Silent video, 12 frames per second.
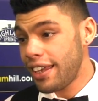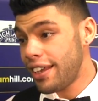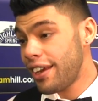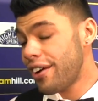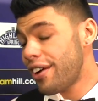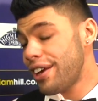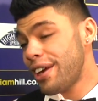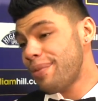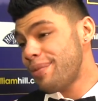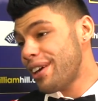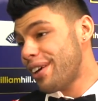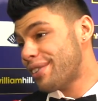Yeah, I
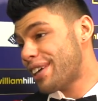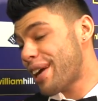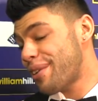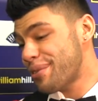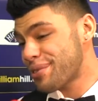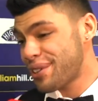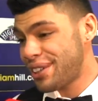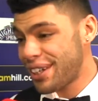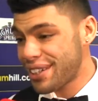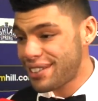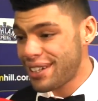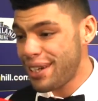am. Yeah, Gary was on the
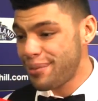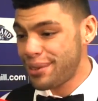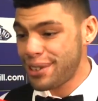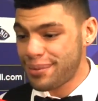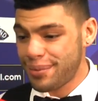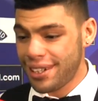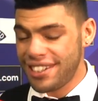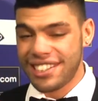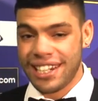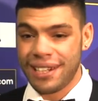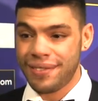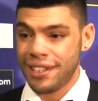next table, and he's played
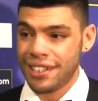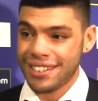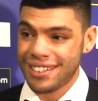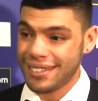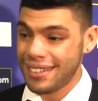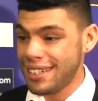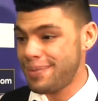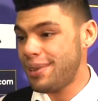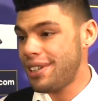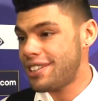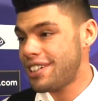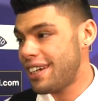Jamie, and he's
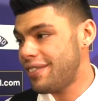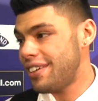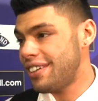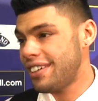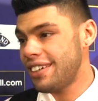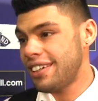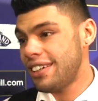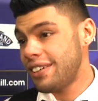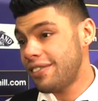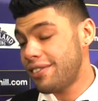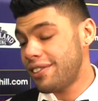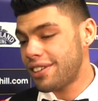beat Jamie
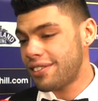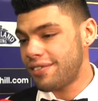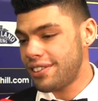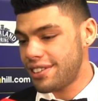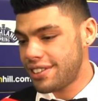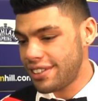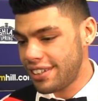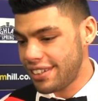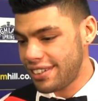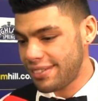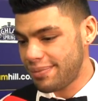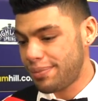very
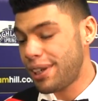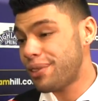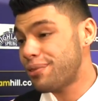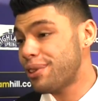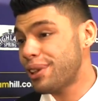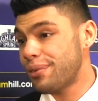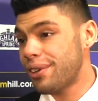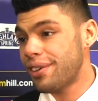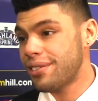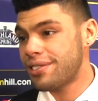convincingly and played really well.